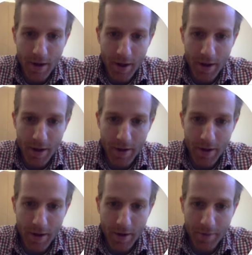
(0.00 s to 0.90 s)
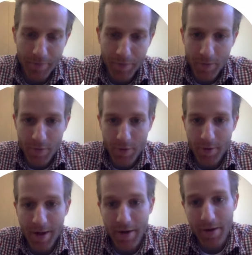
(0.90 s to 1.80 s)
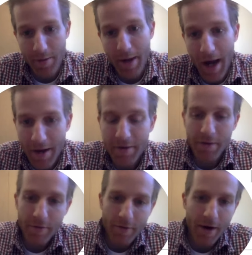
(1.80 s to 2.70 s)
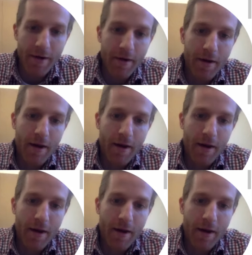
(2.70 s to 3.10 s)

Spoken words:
we're going to append a path, right?